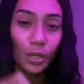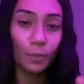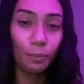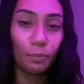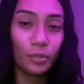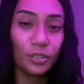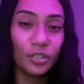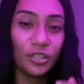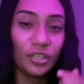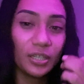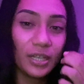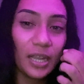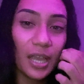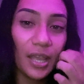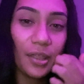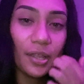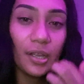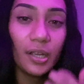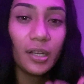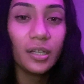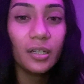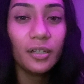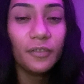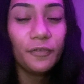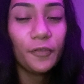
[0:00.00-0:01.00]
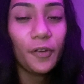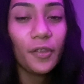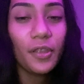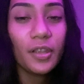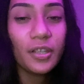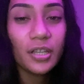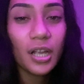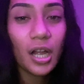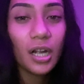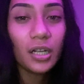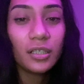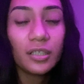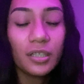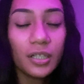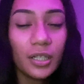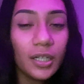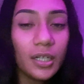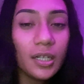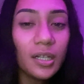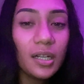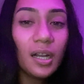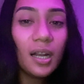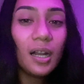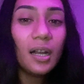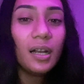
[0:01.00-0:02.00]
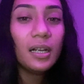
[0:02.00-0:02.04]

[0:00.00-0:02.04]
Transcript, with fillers: put together for the doctor.